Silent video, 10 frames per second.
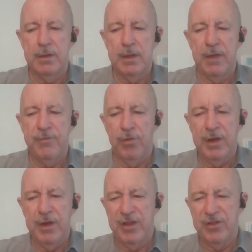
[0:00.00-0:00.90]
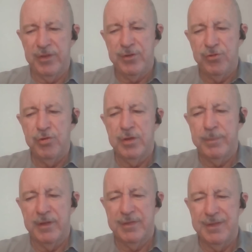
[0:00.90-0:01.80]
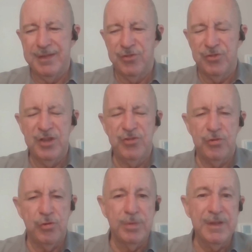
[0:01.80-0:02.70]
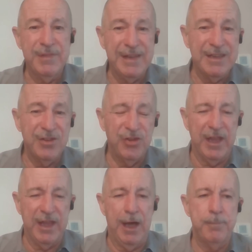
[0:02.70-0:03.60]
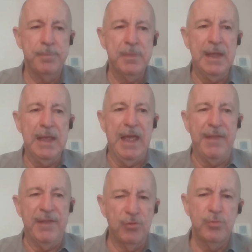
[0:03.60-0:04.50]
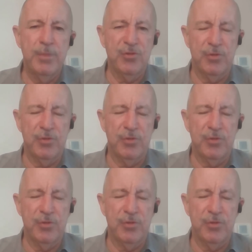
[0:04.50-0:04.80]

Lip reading: if you already said something to them that there's an issue you believe they need to check out, and they don't do much